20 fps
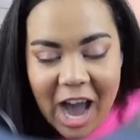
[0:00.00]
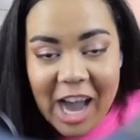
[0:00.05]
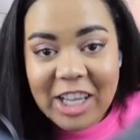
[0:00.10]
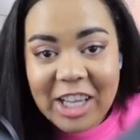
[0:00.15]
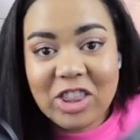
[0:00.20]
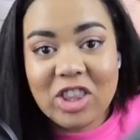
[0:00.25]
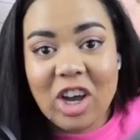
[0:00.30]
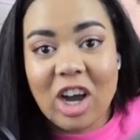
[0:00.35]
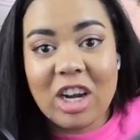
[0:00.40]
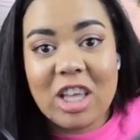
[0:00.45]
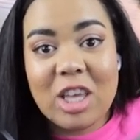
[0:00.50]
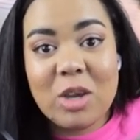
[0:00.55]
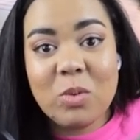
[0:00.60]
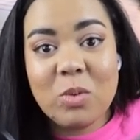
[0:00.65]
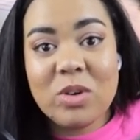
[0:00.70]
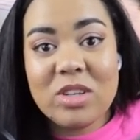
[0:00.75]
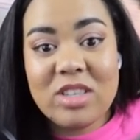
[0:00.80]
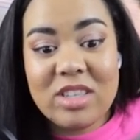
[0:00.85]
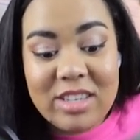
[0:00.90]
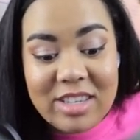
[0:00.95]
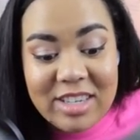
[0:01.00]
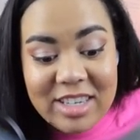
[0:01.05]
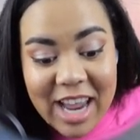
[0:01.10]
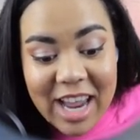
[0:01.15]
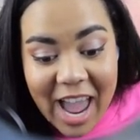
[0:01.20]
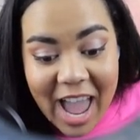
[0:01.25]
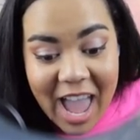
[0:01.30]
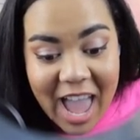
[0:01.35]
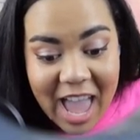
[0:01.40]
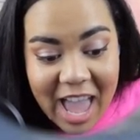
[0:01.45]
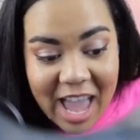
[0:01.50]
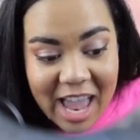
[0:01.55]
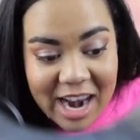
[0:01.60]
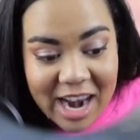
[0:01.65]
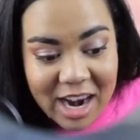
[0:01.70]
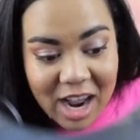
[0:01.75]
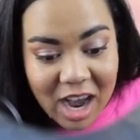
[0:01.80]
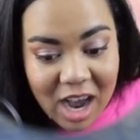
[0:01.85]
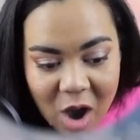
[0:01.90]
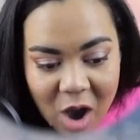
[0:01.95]
I thought he was
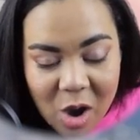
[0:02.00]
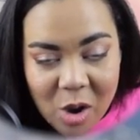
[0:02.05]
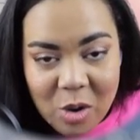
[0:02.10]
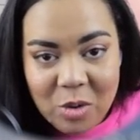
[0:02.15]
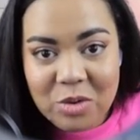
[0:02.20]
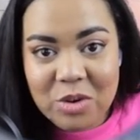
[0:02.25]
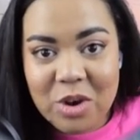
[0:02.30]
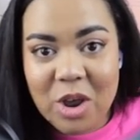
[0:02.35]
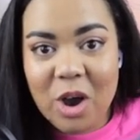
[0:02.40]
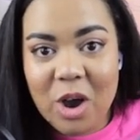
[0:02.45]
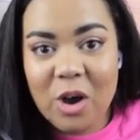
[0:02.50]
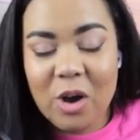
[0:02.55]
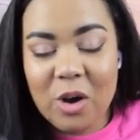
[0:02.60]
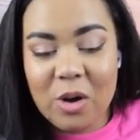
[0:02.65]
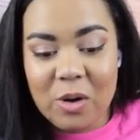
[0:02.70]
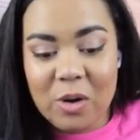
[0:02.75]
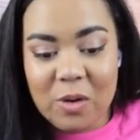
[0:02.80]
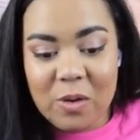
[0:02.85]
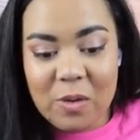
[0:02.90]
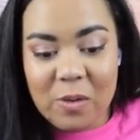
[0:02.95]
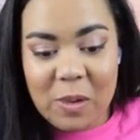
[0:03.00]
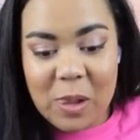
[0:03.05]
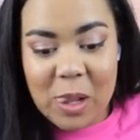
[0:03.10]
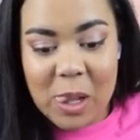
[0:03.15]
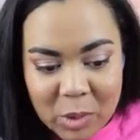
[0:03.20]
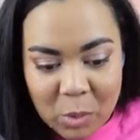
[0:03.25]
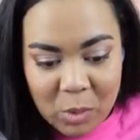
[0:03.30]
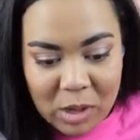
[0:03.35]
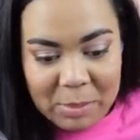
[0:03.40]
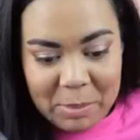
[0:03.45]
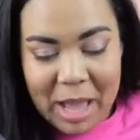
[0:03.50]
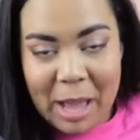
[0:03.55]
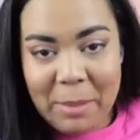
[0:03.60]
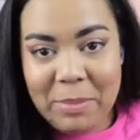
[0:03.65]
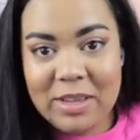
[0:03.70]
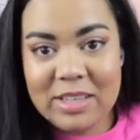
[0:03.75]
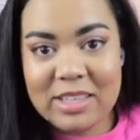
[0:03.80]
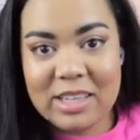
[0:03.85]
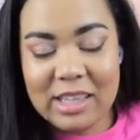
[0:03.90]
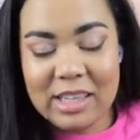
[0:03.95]
dead. Oh no. Well, I'm
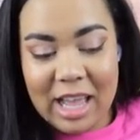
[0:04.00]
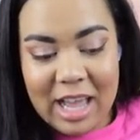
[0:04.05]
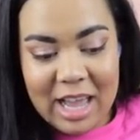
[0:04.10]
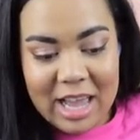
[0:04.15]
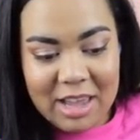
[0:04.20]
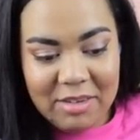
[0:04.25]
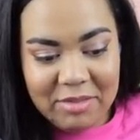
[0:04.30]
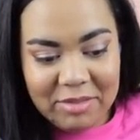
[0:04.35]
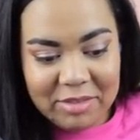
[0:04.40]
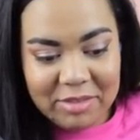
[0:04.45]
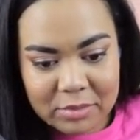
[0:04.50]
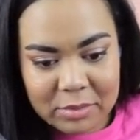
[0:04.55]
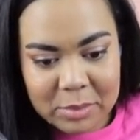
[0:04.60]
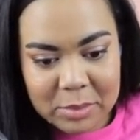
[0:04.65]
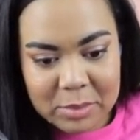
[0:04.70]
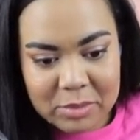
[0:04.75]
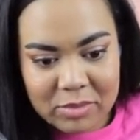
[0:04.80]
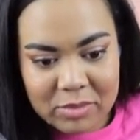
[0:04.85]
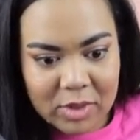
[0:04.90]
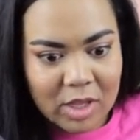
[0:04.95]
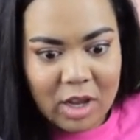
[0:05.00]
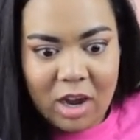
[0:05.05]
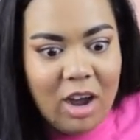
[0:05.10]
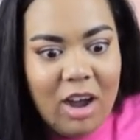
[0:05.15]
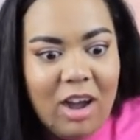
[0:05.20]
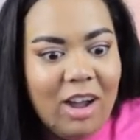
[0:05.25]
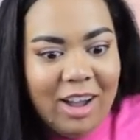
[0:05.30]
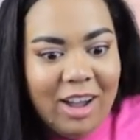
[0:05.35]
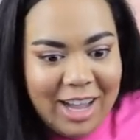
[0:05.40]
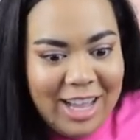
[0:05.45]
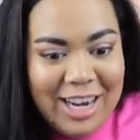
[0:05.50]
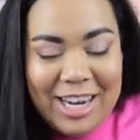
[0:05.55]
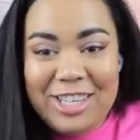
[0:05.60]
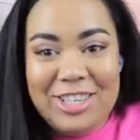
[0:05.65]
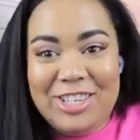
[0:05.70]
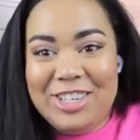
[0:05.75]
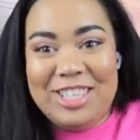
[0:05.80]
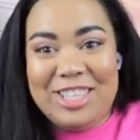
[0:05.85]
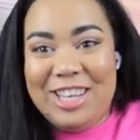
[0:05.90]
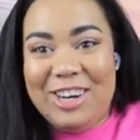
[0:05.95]
happy he's alive. Oh, and
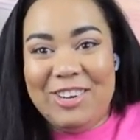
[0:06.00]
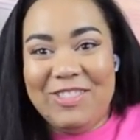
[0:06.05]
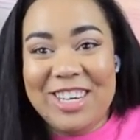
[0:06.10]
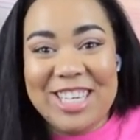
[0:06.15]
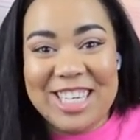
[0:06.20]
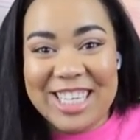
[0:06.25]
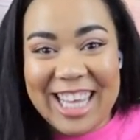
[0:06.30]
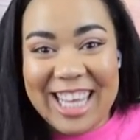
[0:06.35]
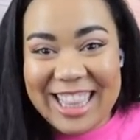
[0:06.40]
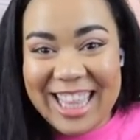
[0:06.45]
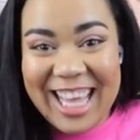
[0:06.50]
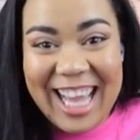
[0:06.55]
it's just intermission like